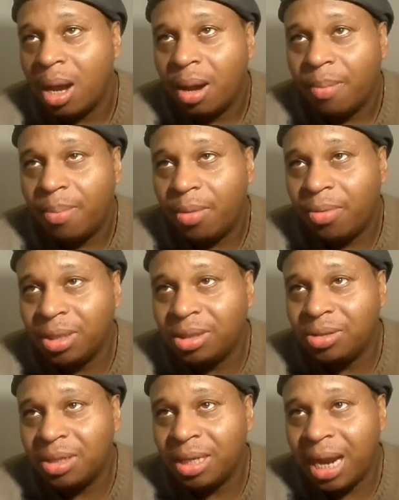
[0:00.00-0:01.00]
But
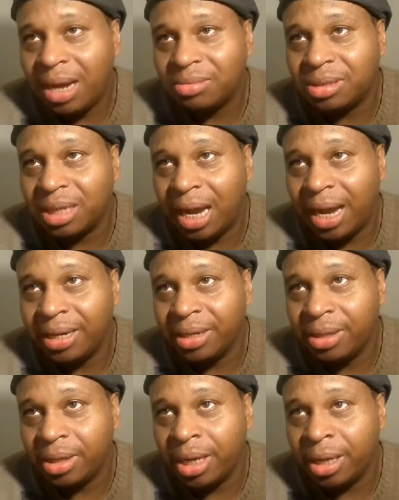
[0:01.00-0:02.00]
once you get outside
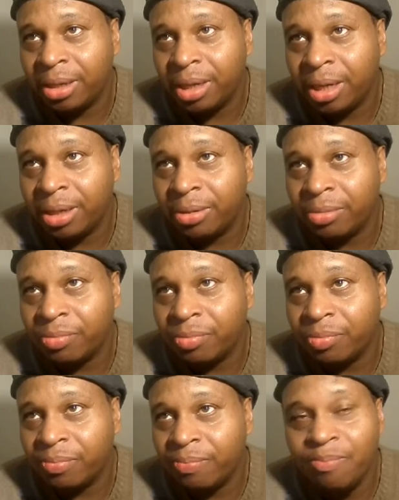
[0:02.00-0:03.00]
in
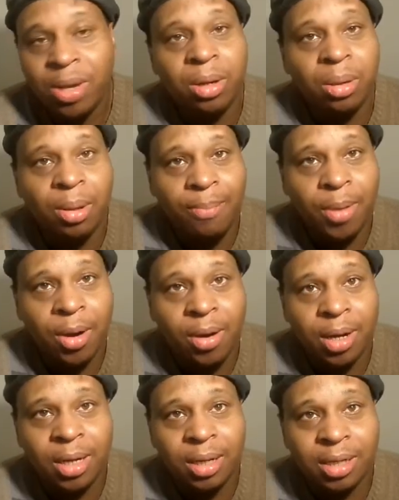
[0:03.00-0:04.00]
middle
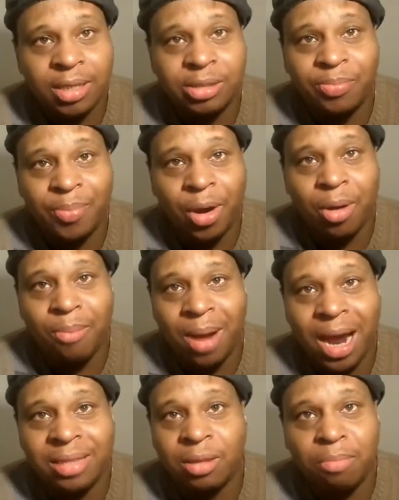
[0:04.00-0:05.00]
America, because bear in
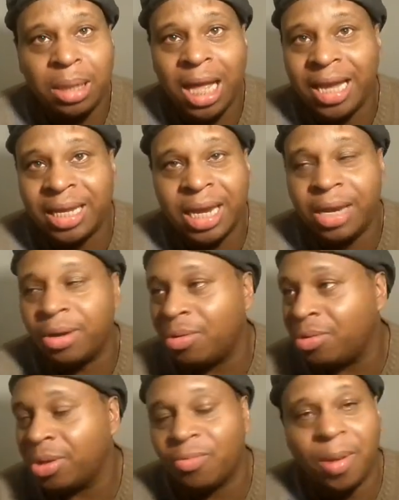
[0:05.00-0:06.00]
mind, the black ghetto
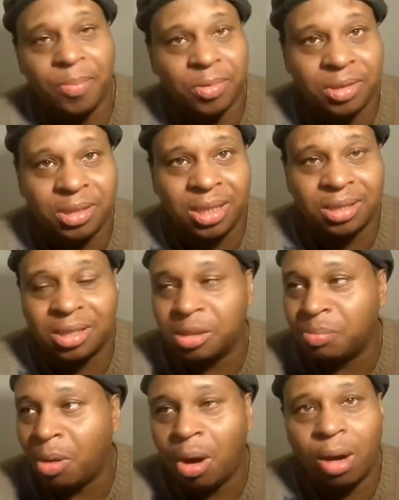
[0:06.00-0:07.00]
only represents a
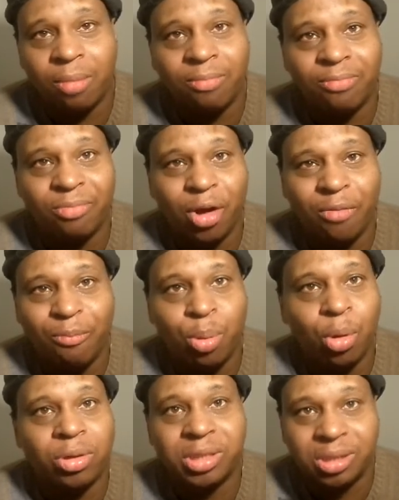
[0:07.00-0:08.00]
small
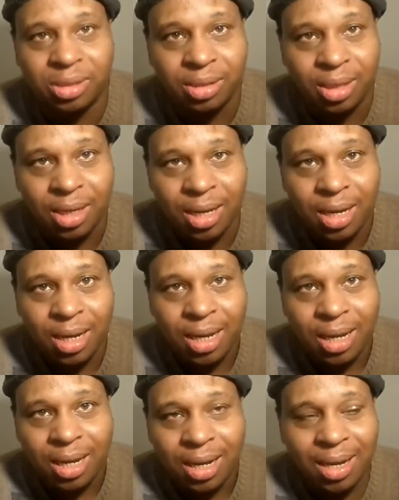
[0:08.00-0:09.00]
portion.
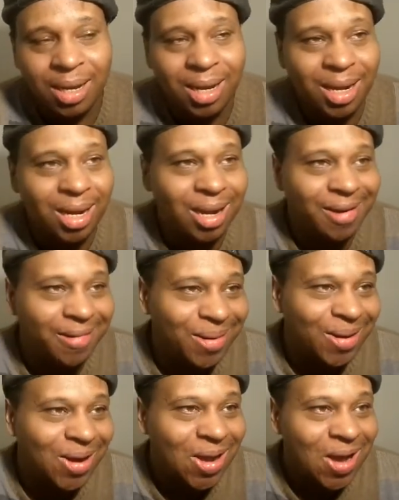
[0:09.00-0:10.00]

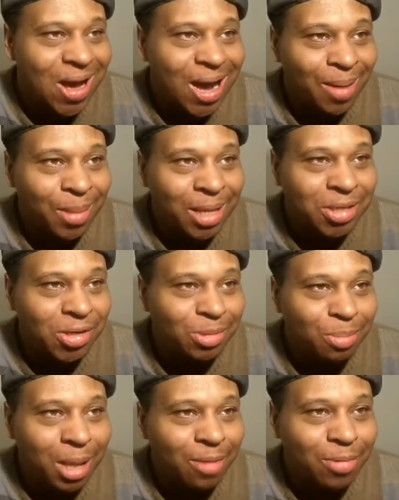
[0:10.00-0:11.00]
I'm like, there's
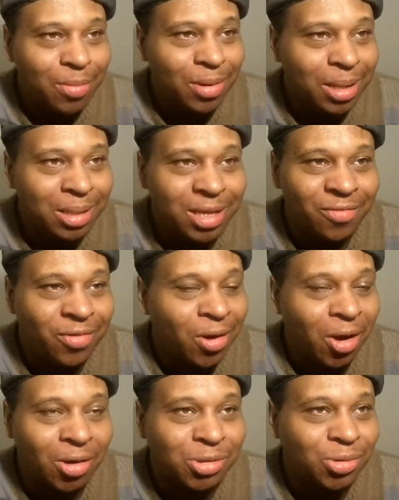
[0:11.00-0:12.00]
black people that live in
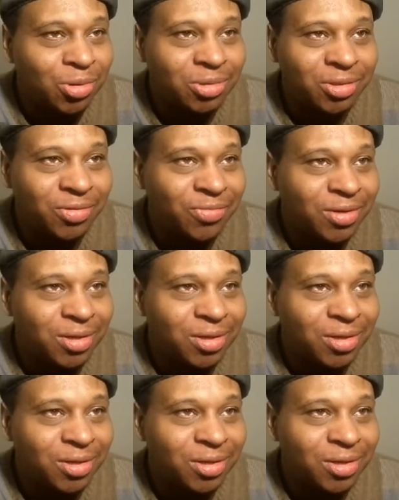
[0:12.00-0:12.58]
all sorts of,